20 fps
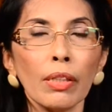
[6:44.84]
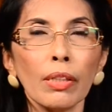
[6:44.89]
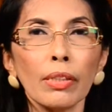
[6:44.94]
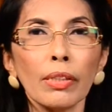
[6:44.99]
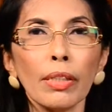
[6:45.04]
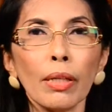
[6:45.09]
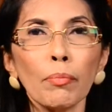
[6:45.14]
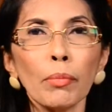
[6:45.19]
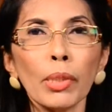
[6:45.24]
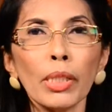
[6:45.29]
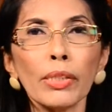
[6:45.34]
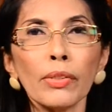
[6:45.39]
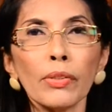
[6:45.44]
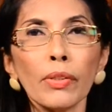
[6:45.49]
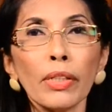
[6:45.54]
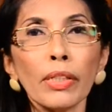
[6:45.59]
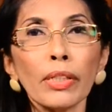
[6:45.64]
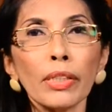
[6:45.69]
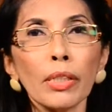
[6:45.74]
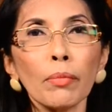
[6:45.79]
that means
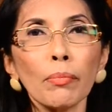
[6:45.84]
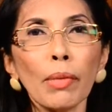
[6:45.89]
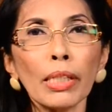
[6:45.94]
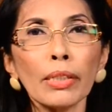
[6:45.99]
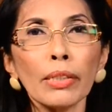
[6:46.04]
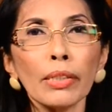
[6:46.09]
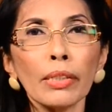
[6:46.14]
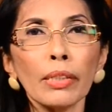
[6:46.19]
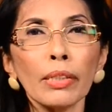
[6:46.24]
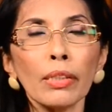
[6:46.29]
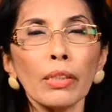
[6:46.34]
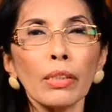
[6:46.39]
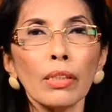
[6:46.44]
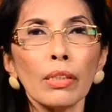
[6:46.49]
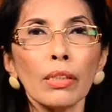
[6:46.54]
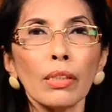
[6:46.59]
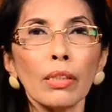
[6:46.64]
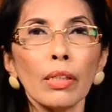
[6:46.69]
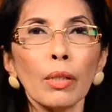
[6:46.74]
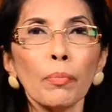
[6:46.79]
incremental,
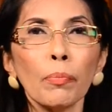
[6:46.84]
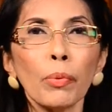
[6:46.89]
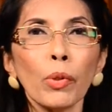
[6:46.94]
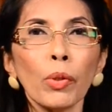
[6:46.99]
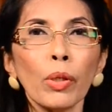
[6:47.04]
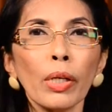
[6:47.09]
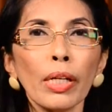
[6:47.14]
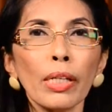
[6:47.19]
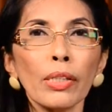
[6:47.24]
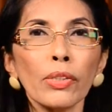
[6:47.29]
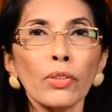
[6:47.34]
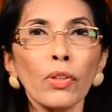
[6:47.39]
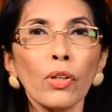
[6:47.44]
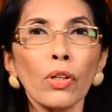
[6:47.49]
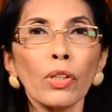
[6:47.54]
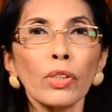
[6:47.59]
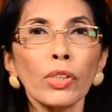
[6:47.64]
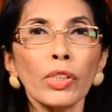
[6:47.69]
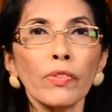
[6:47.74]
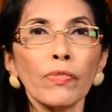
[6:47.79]
a progress
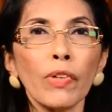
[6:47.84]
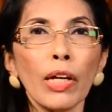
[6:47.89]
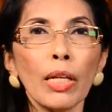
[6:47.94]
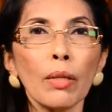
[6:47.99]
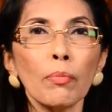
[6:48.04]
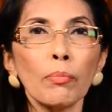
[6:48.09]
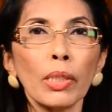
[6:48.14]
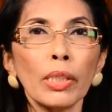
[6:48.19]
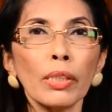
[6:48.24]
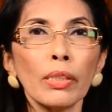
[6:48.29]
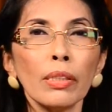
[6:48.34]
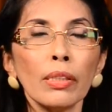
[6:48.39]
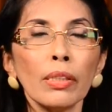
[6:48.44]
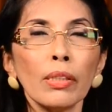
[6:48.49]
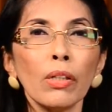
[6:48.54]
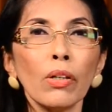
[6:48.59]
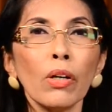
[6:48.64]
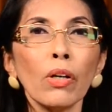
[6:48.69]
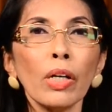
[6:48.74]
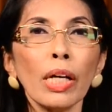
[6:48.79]
or development
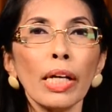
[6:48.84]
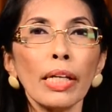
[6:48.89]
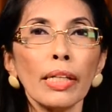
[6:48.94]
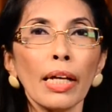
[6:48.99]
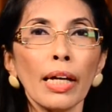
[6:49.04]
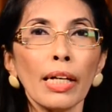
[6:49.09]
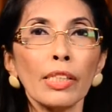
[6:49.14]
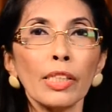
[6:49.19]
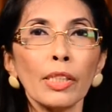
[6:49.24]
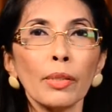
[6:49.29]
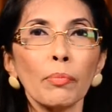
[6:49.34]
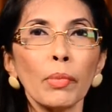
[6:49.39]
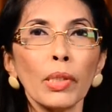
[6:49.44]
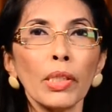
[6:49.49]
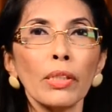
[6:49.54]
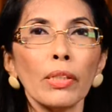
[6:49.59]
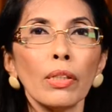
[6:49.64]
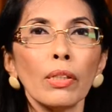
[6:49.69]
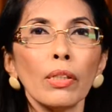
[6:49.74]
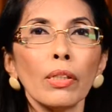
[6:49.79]
or
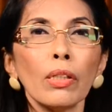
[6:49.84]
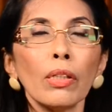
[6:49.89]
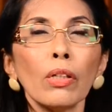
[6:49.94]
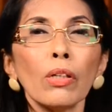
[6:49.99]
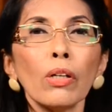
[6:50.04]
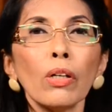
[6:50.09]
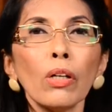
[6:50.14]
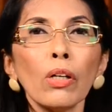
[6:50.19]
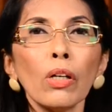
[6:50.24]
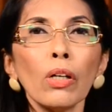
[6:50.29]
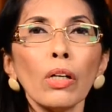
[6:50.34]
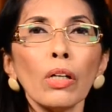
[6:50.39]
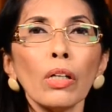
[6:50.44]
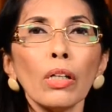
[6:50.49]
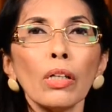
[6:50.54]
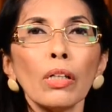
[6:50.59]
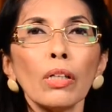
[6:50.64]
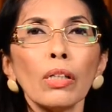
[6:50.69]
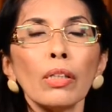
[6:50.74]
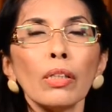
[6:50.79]
enhancement, or
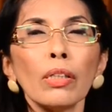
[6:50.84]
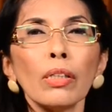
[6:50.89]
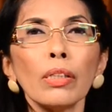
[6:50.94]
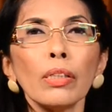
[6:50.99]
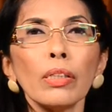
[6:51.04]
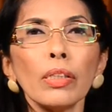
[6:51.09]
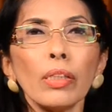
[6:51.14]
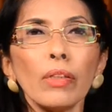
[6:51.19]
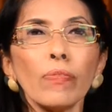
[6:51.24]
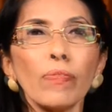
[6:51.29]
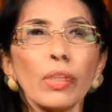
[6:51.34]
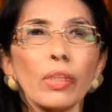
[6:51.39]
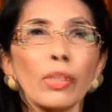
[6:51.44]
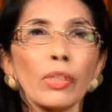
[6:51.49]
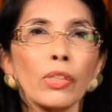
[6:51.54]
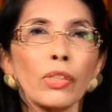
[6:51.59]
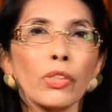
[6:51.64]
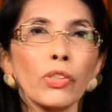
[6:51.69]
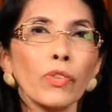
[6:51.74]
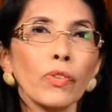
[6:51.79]
even
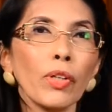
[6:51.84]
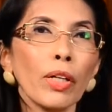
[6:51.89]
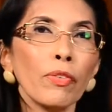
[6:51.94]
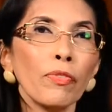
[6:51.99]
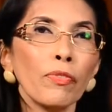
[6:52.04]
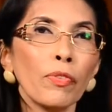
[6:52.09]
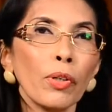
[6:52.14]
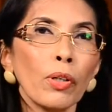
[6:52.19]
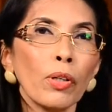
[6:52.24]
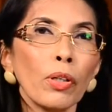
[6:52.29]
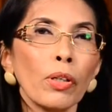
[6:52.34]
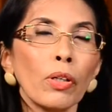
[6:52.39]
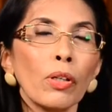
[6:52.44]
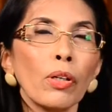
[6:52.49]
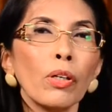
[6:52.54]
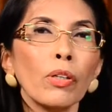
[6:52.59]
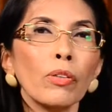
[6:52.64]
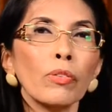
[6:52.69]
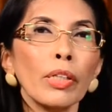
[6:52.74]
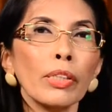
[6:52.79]
strive for
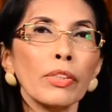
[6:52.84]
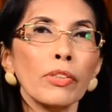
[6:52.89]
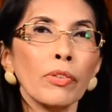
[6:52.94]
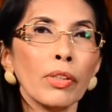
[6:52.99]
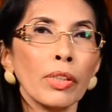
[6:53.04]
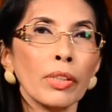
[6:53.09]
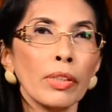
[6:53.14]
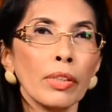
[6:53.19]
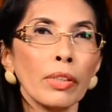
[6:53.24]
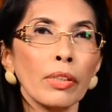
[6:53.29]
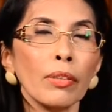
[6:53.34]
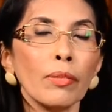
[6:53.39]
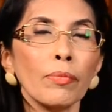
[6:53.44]
or restricted.